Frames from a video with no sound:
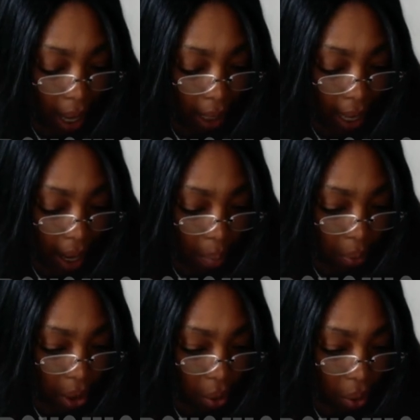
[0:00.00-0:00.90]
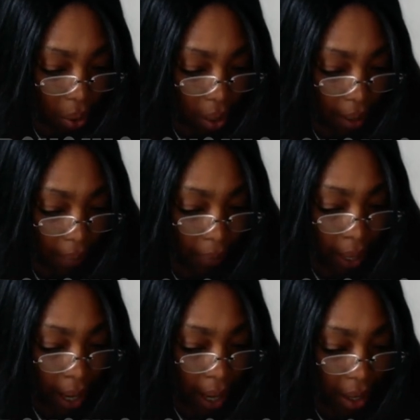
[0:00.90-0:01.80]
Capricorn.
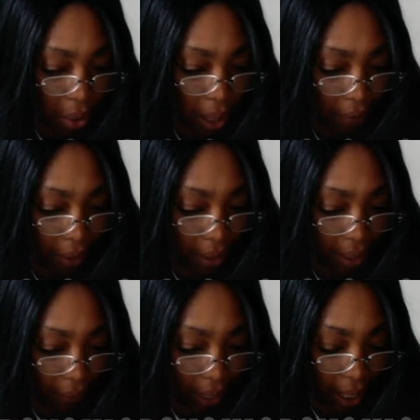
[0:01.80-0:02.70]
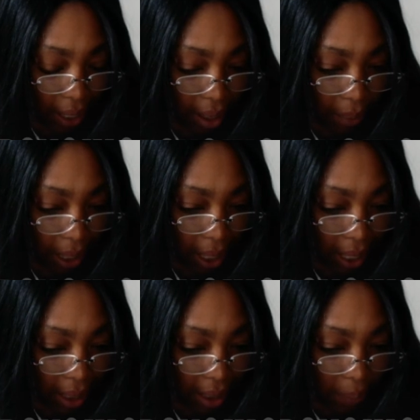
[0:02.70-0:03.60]
A new love is definitely coming in,
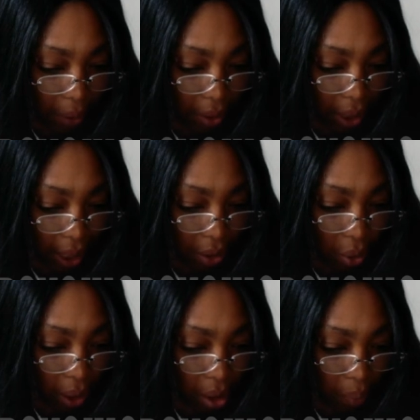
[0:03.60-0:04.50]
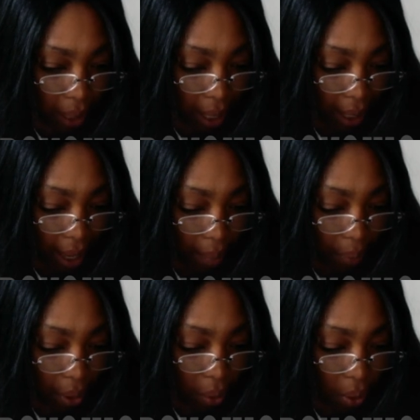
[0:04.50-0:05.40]
and this person is going to be a
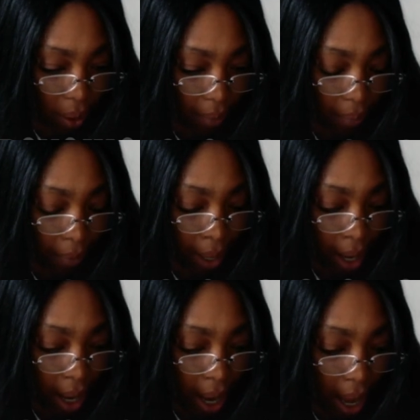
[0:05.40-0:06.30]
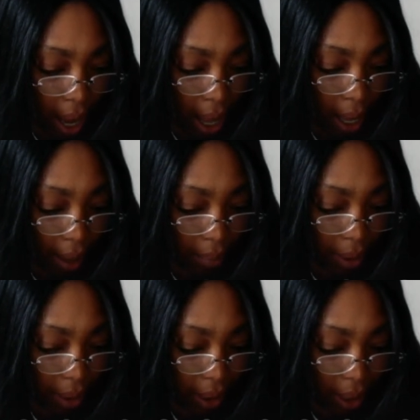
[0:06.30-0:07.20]
Capricorn. I am
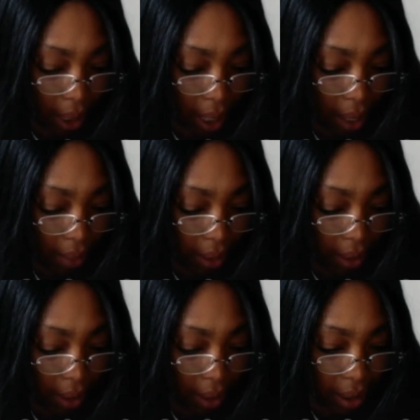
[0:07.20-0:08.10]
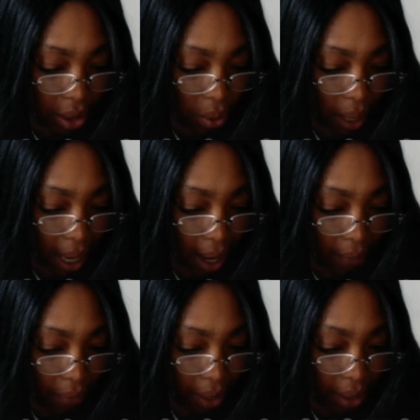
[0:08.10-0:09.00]
seeing that this new
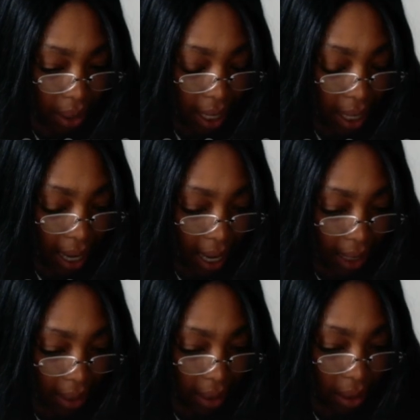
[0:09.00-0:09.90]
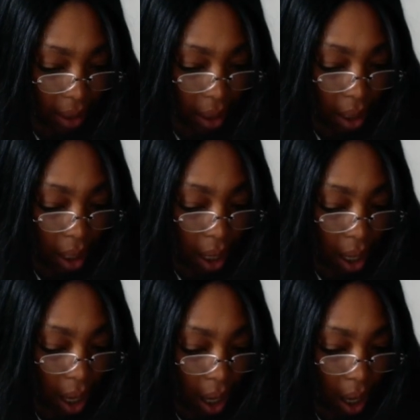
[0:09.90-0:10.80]
love, there is a lot
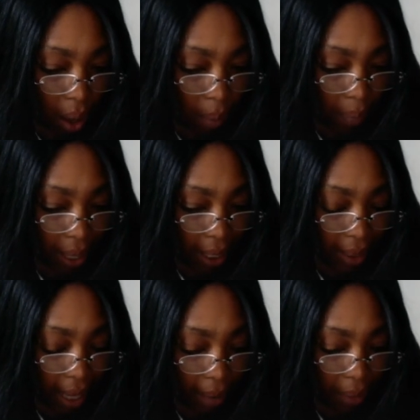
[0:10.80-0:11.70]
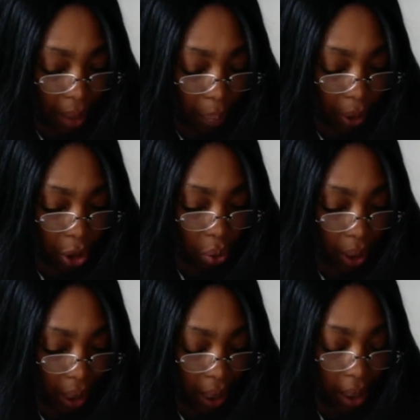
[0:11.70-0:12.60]
that is happening, but you
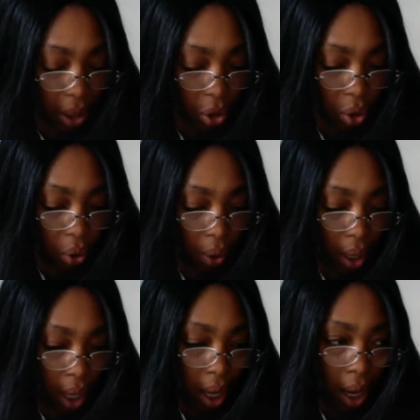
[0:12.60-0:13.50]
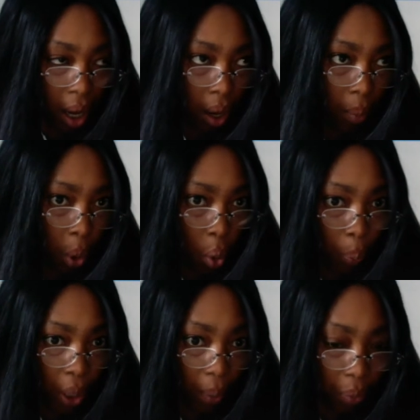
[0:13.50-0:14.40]
need to
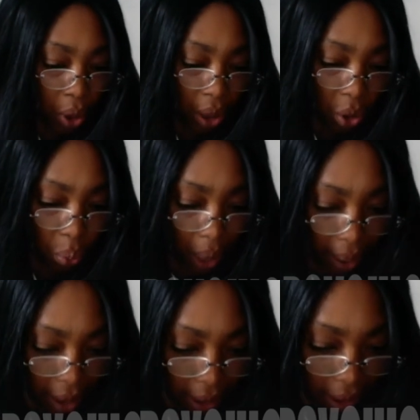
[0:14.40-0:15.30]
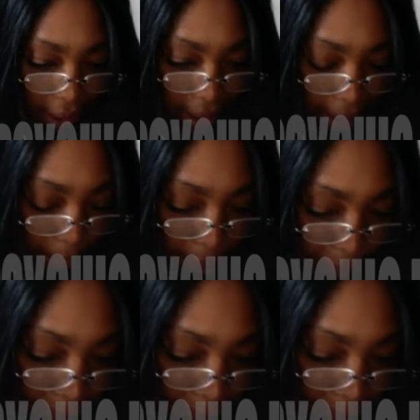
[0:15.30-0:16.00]
open up to this relationship.